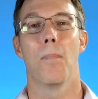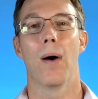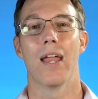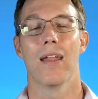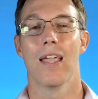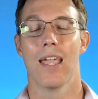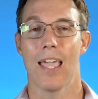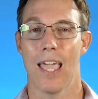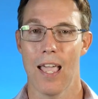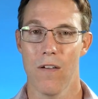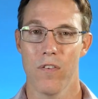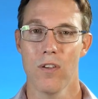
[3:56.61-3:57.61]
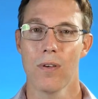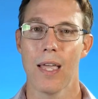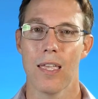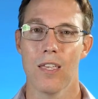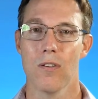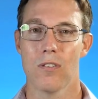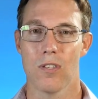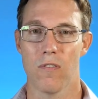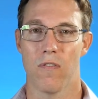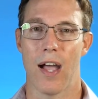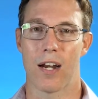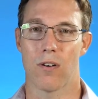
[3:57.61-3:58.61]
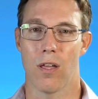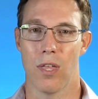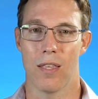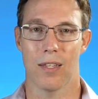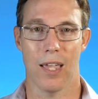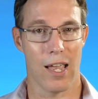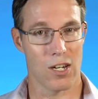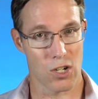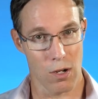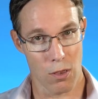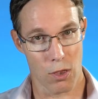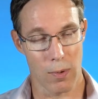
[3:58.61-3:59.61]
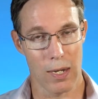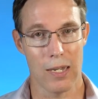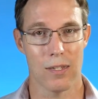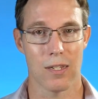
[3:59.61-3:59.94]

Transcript: But if you get used two-factor authentication, 3D